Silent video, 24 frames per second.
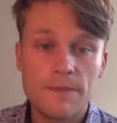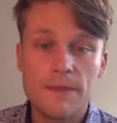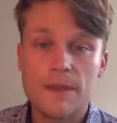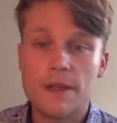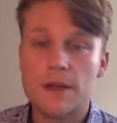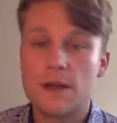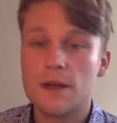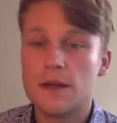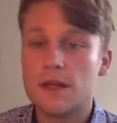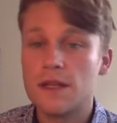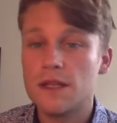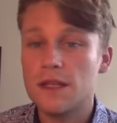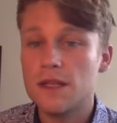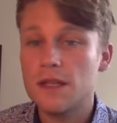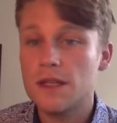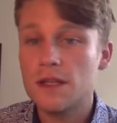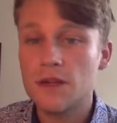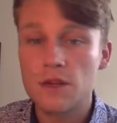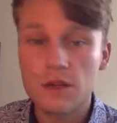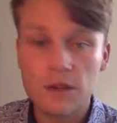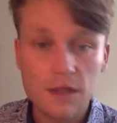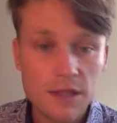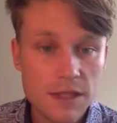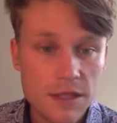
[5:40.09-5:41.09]
they're
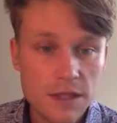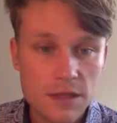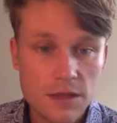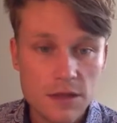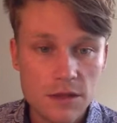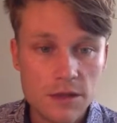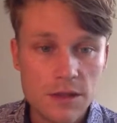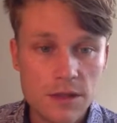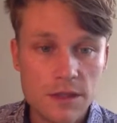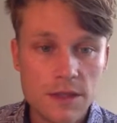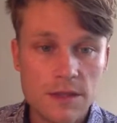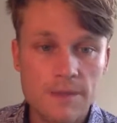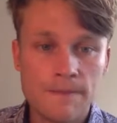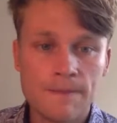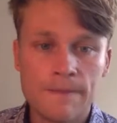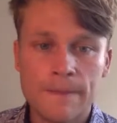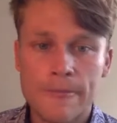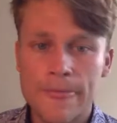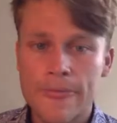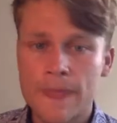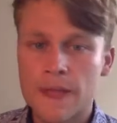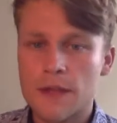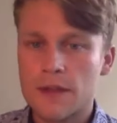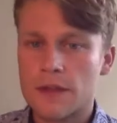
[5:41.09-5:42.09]
eager listeners,
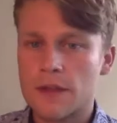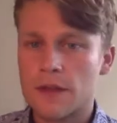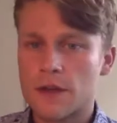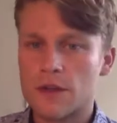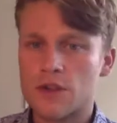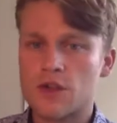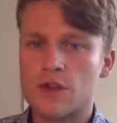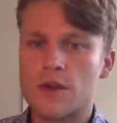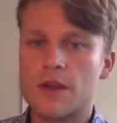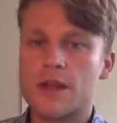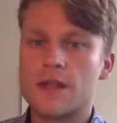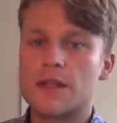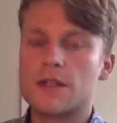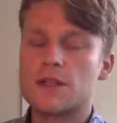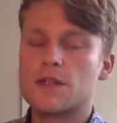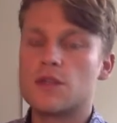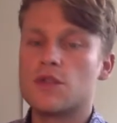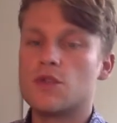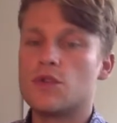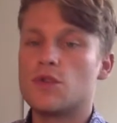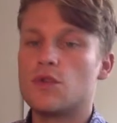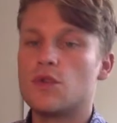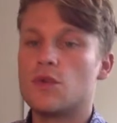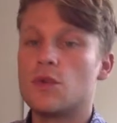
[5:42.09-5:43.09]
they're trying
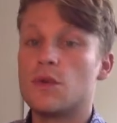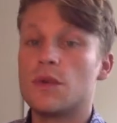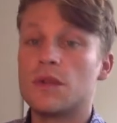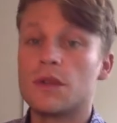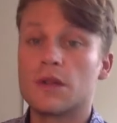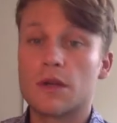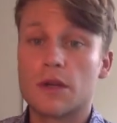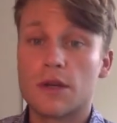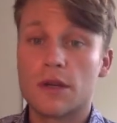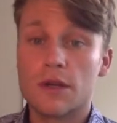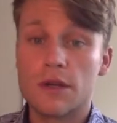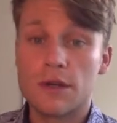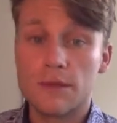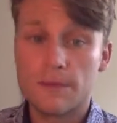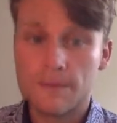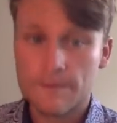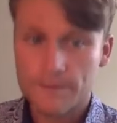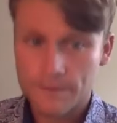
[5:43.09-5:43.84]
to learn.